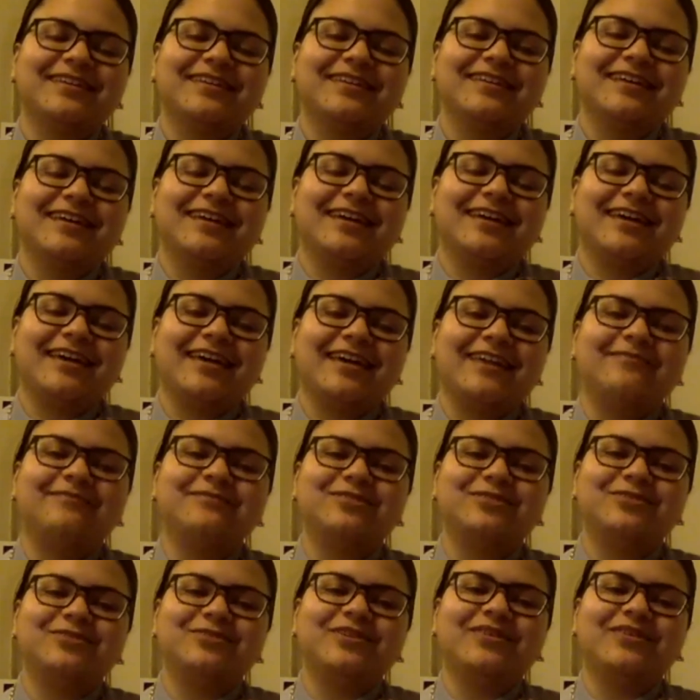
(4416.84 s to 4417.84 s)
I am
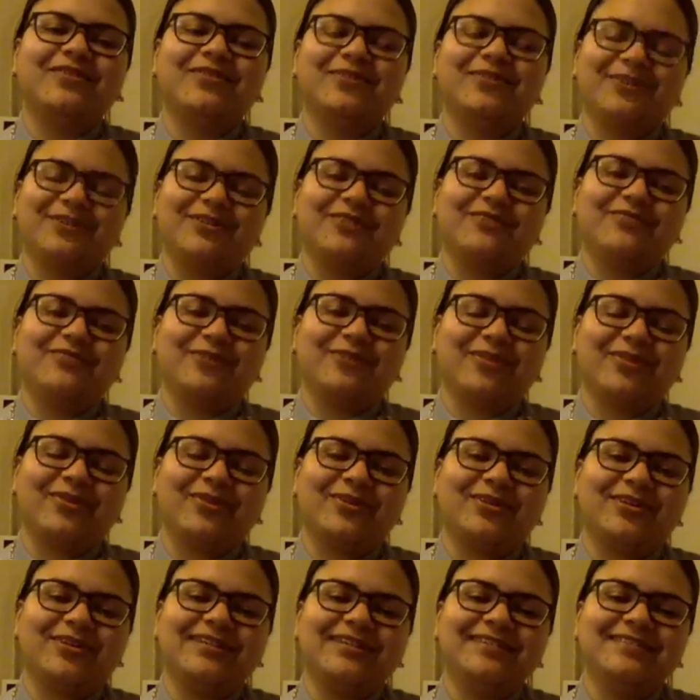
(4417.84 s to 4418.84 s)
doing 30 for
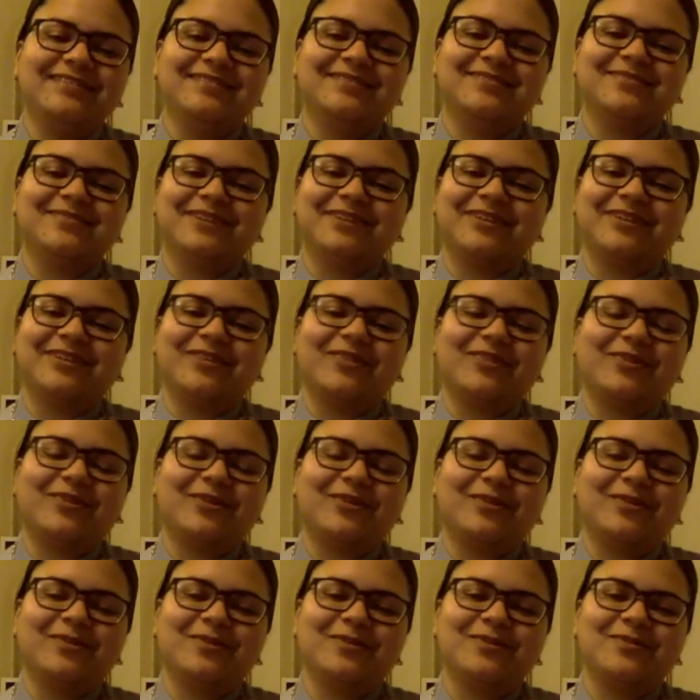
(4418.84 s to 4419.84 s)
30, so writing
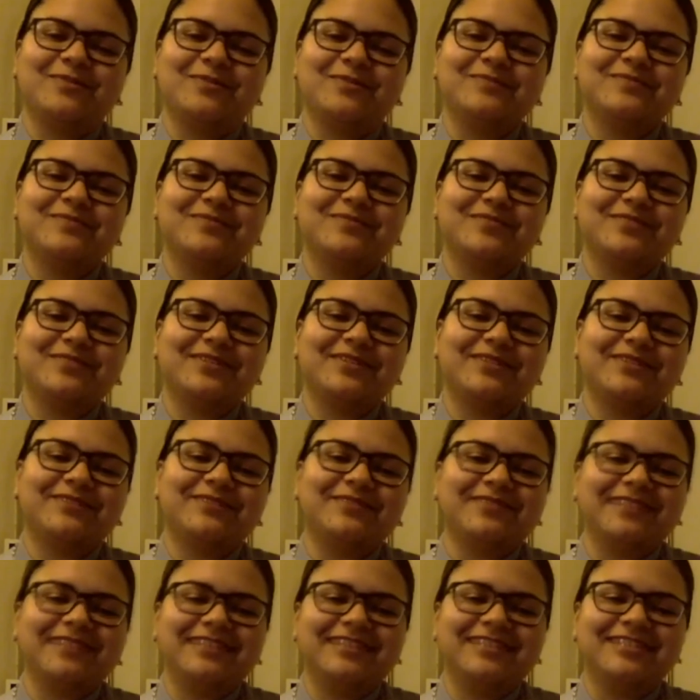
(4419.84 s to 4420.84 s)
30 poems for
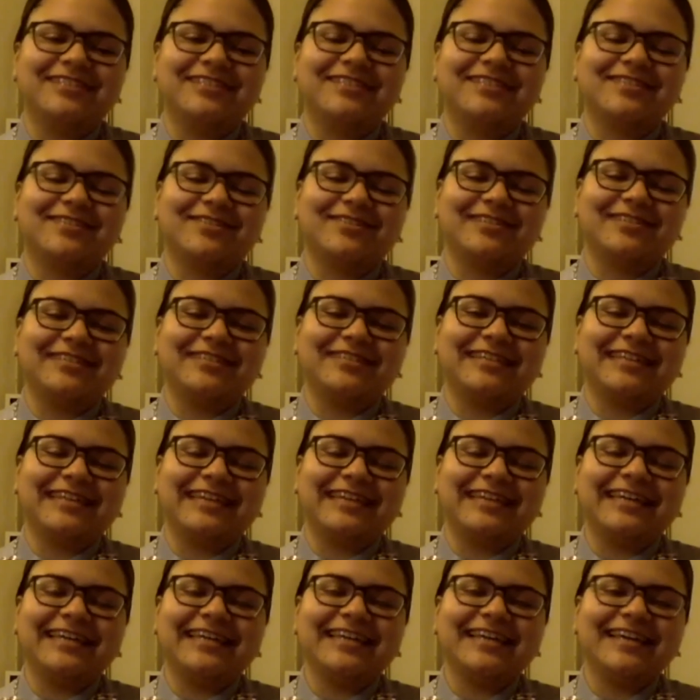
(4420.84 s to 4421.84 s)
each 30
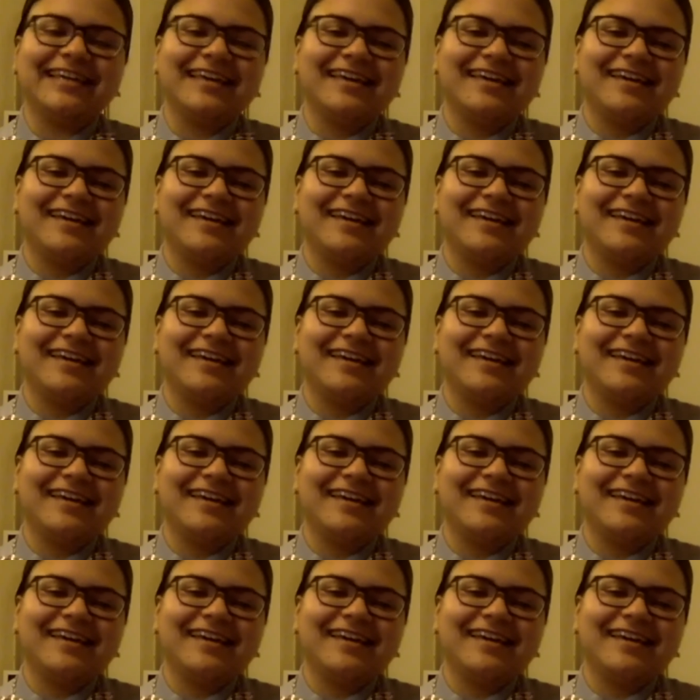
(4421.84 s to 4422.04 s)
day